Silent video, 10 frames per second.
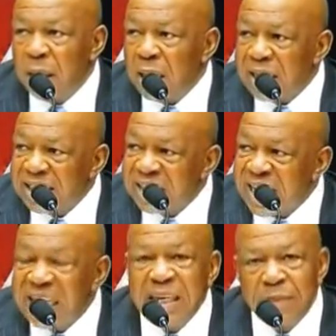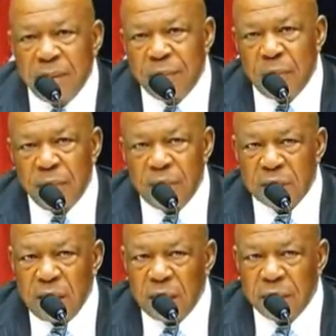against any member of this
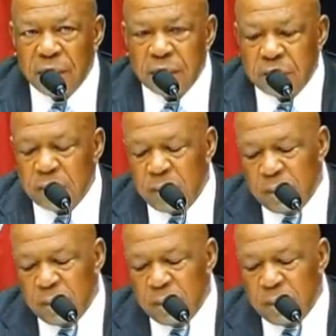Congress.